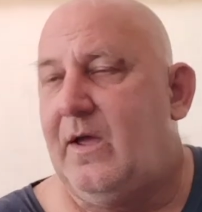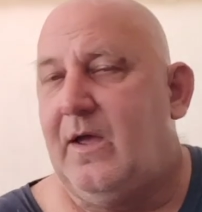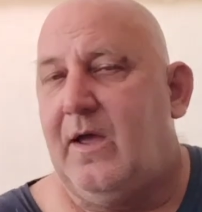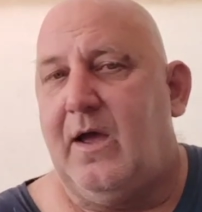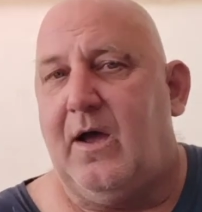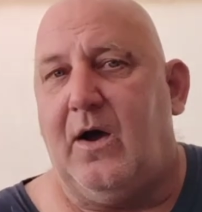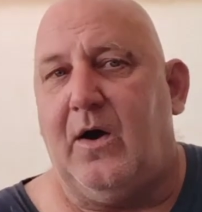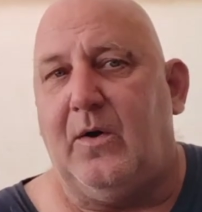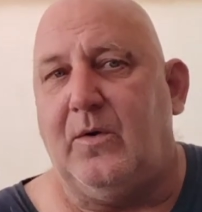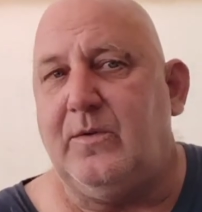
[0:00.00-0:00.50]

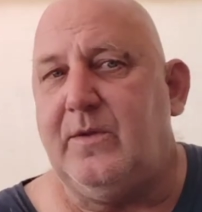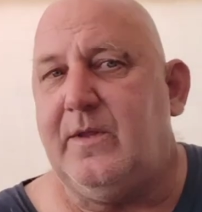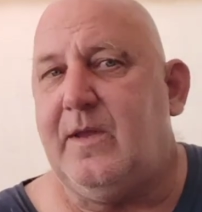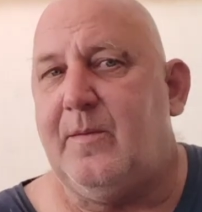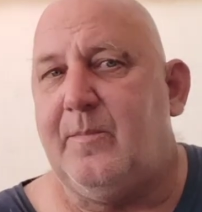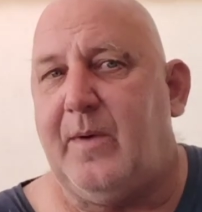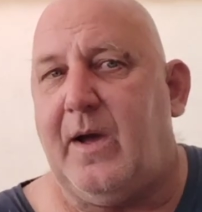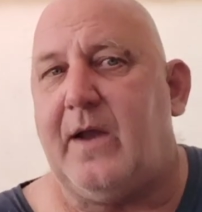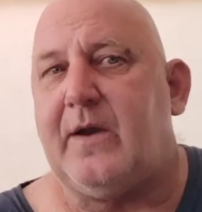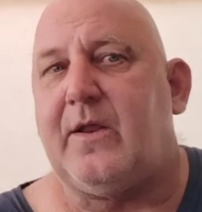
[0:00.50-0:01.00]
only
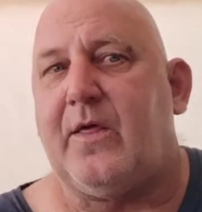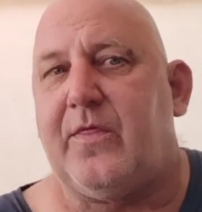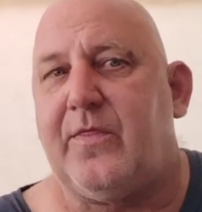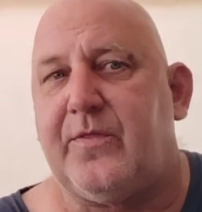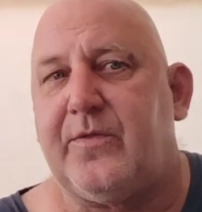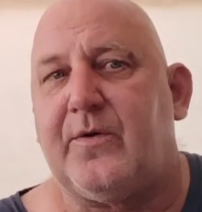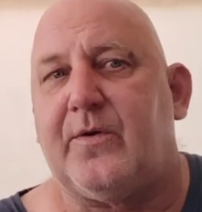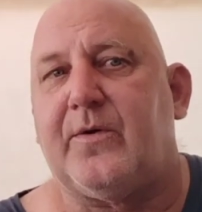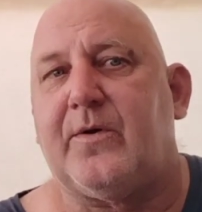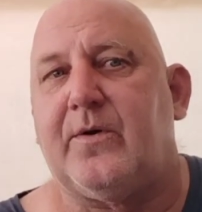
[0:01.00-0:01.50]
about a
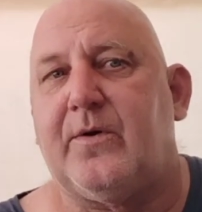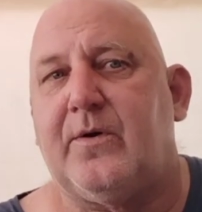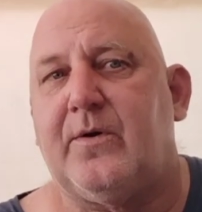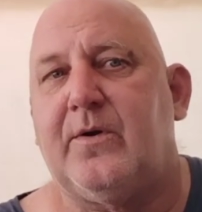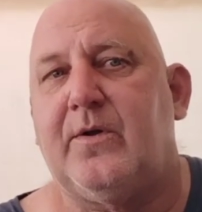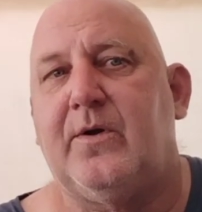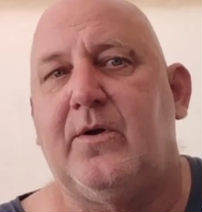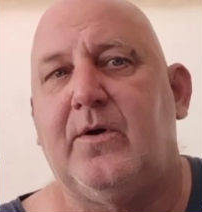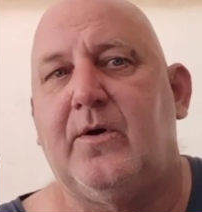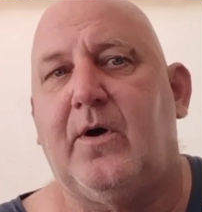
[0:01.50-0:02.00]
third
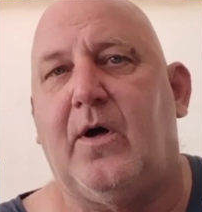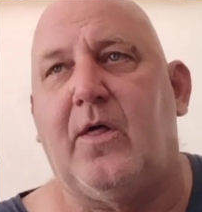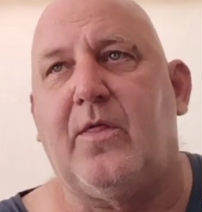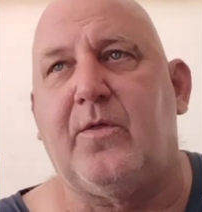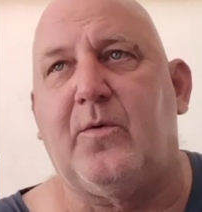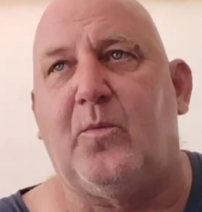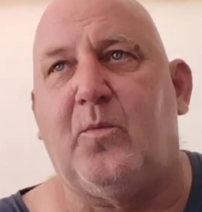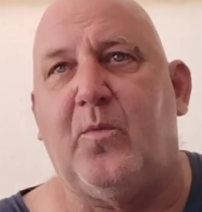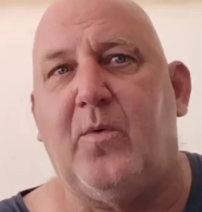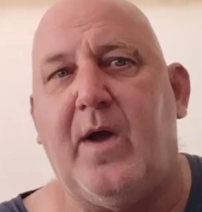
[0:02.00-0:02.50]
of the
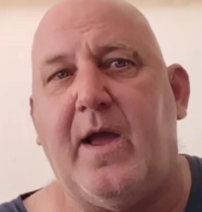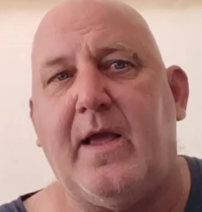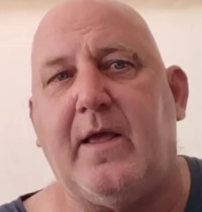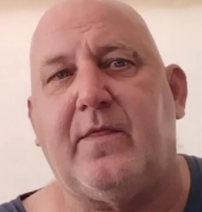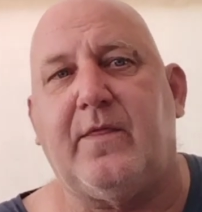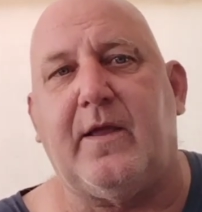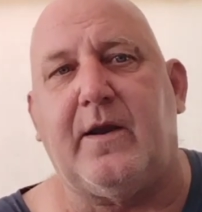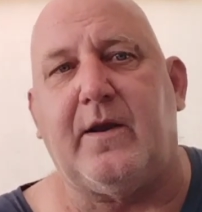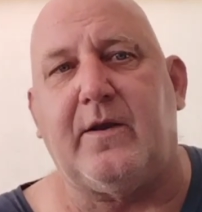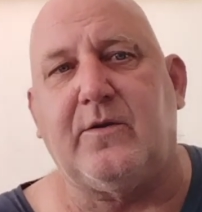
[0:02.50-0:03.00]
weight
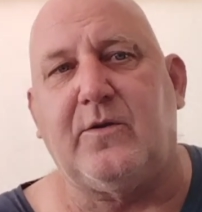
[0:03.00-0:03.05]
that